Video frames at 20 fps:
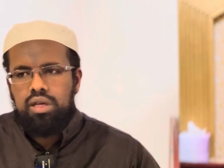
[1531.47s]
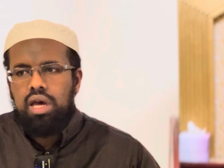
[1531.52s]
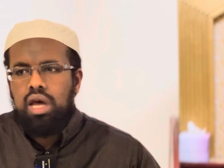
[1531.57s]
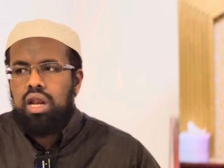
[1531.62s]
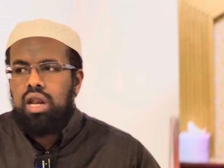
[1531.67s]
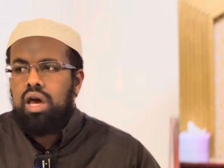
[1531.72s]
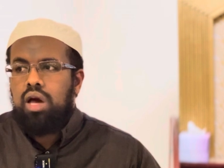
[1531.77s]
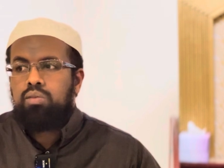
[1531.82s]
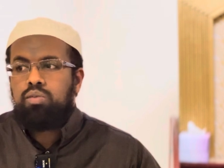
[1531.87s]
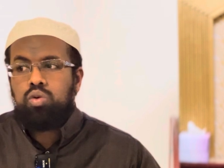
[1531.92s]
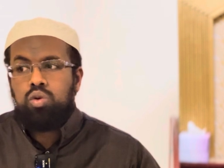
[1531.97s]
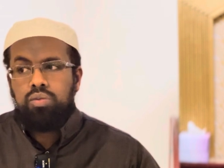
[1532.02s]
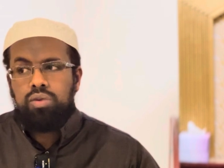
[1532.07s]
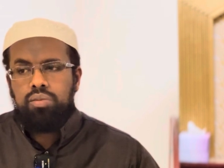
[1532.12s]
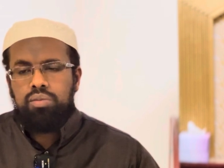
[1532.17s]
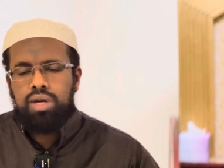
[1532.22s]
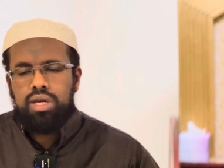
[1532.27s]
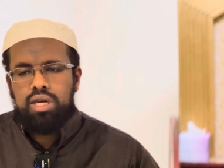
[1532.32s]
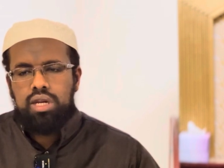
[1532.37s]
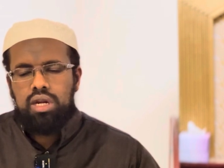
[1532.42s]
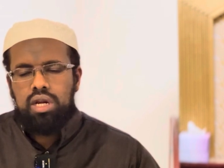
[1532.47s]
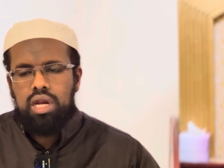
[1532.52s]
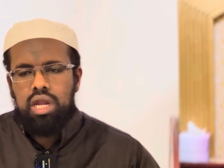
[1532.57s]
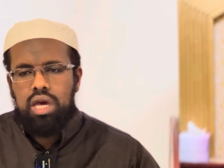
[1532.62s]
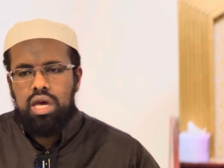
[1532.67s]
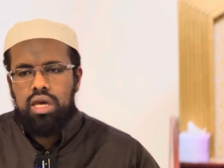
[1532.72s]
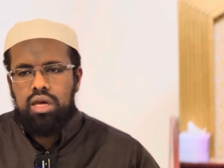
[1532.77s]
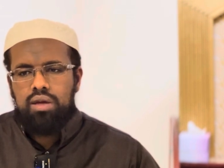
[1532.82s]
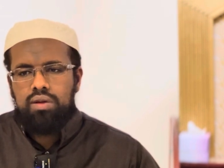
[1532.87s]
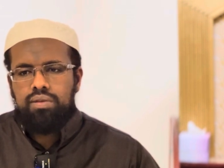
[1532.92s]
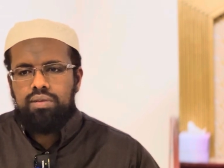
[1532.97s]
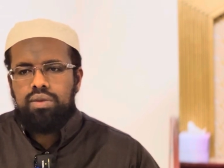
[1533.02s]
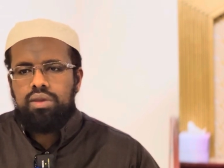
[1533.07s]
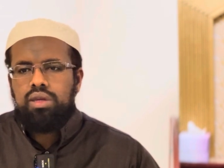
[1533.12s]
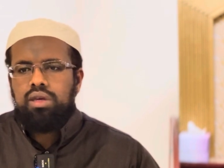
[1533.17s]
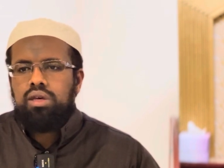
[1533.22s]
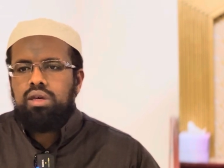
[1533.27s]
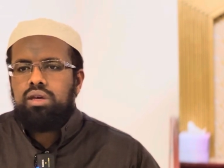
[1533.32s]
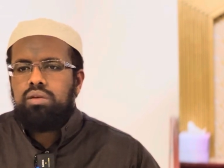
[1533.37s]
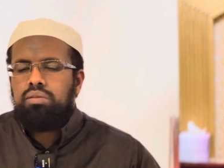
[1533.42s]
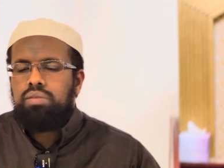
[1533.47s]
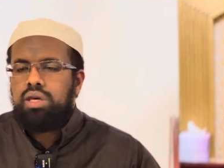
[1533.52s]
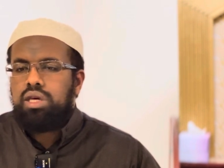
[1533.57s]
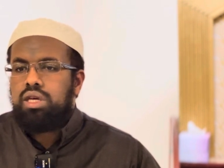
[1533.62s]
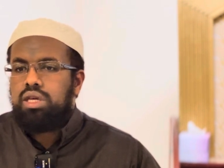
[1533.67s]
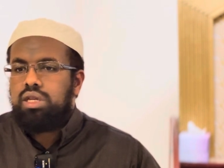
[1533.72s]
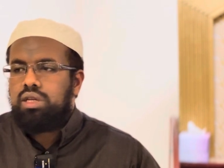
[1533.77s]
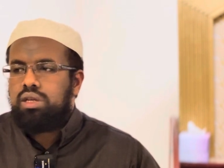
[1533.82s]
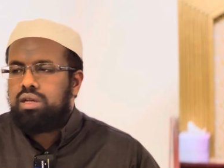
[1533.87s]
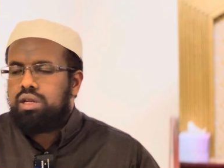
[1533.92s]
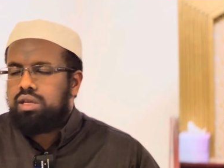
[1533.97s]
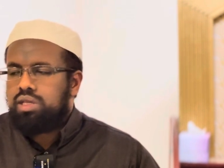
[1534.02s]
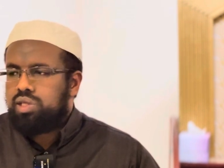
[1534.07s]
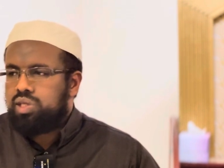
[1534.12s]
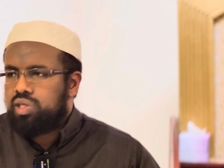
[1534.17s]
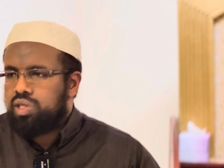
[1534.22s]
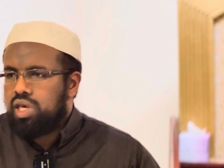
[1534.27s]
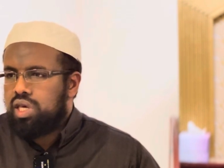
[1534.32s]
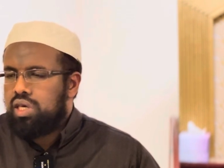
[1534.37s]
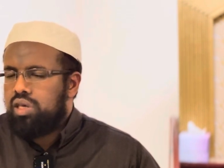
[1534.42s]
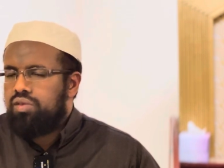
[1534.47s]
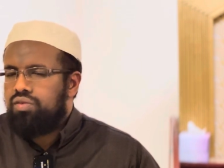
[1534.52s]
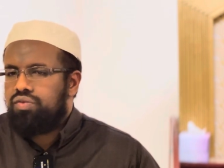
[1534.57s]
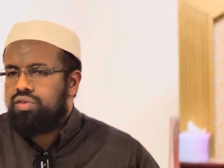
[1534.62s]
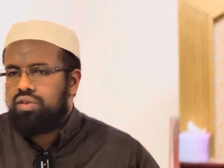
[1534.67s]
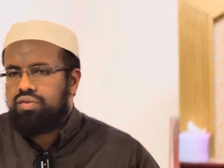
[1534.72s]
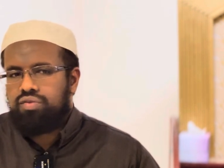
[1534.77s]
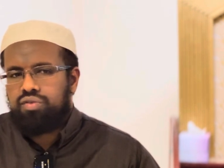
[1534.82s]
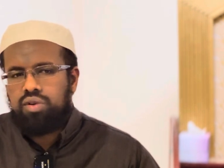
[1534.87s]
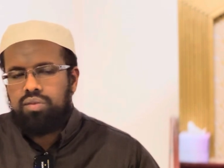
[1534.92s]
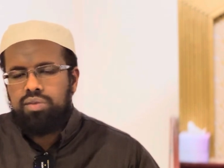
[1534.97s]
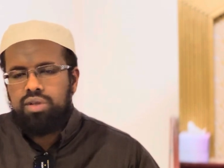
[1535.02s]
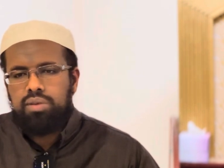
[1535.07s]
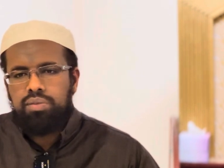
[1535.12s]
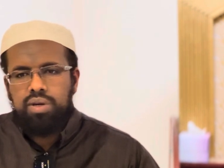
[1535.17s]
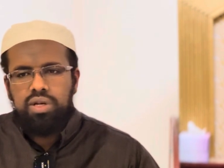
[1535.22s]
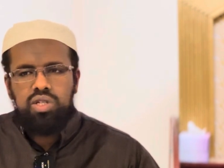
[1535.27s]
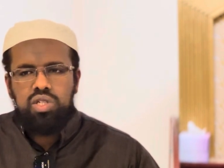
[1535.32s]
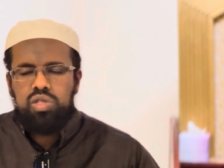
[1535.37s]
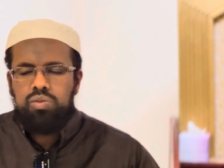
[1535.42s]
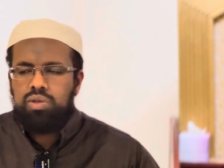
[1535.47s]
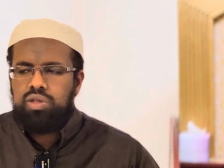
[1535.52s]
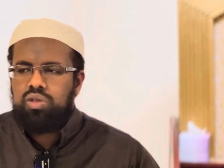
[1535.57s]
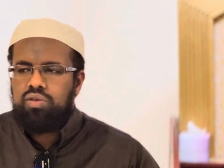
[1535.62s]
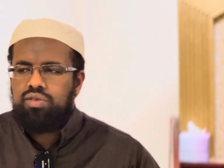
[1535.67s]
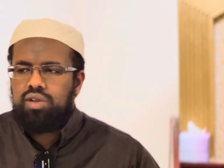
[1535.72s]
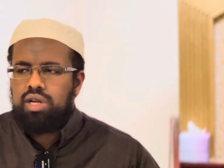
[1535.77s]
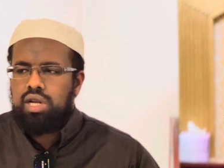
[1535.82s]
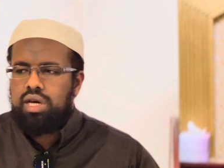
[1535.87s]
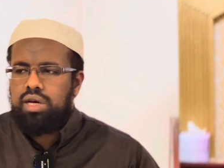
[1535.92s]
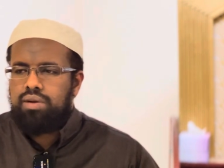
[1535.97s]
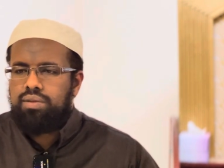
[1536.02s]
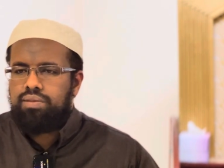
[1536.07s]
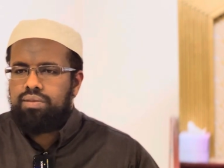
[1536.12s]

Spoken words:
Al-amnu min makrillah, being safe from the punishment of Allah.